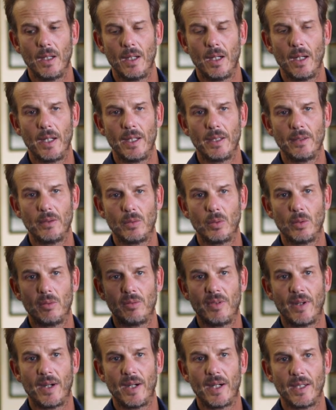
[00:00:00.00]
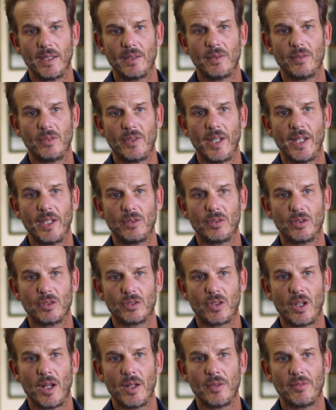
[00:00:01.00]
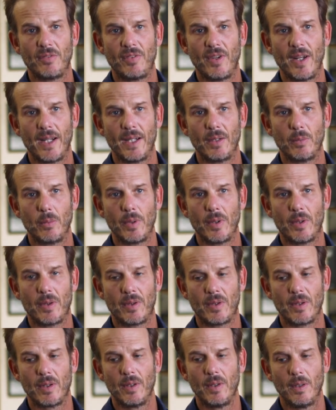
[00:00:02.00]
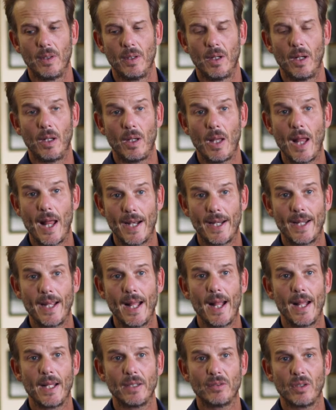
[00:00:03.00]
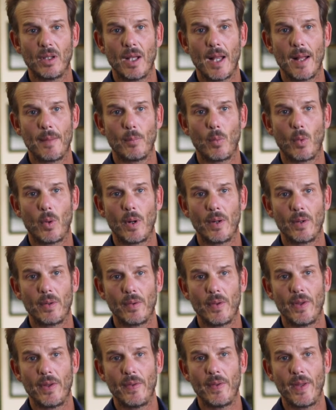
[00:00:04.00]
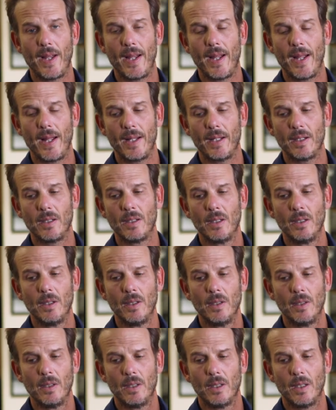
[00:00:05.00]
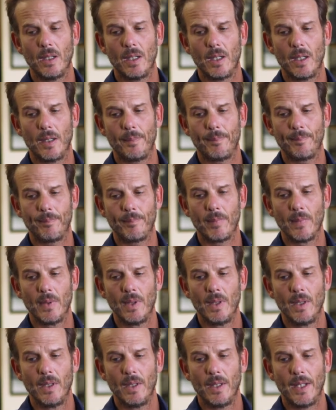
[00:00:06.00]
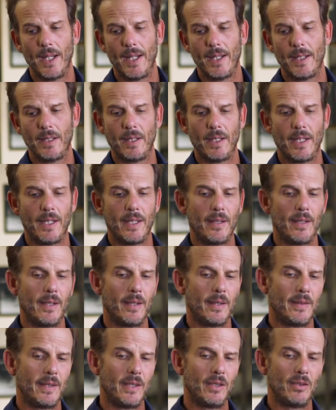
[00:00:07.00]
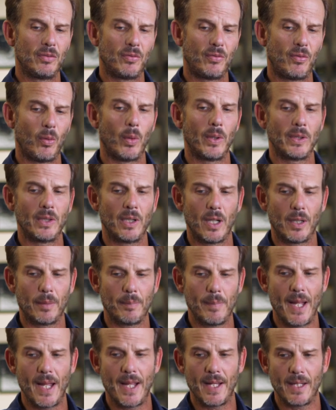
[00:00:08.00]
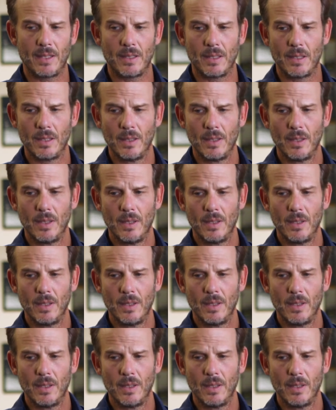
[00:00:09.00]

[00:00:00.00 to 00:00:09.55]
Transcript: uh, into a very dangerous gunfight with a lot of guys, a lot more than they had. Um, And, and that these four young men